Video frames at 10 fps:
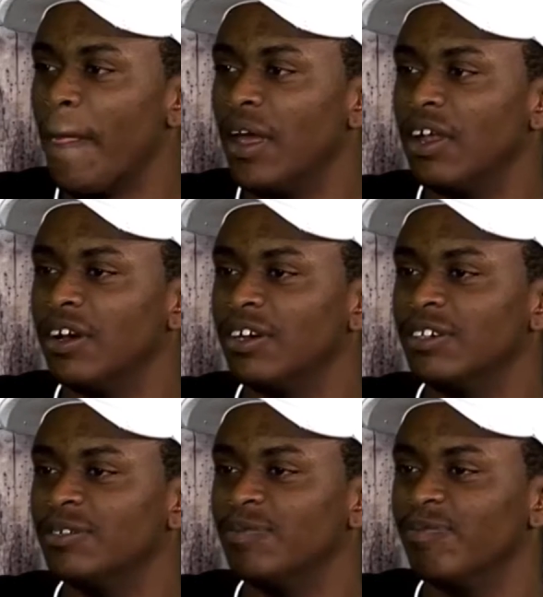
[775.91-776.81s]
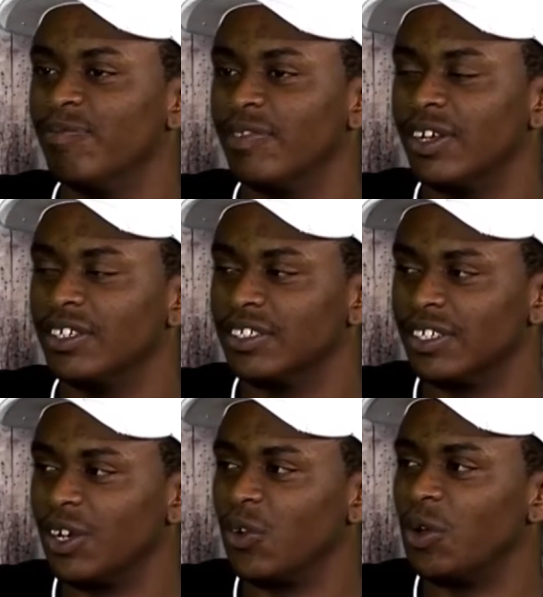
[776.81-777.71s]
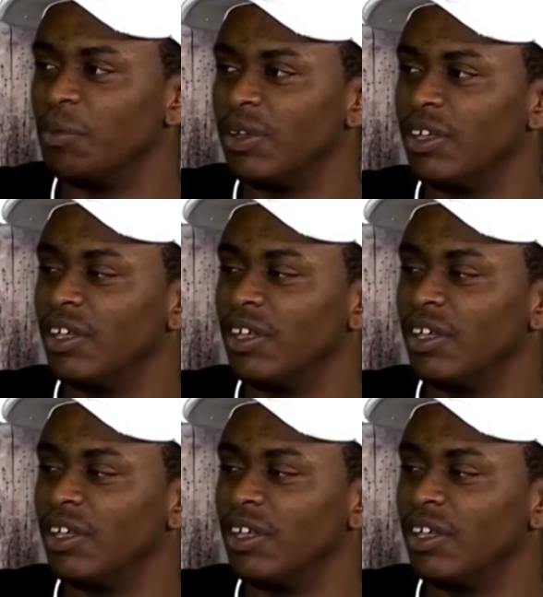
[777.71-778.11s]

And they're just here with me.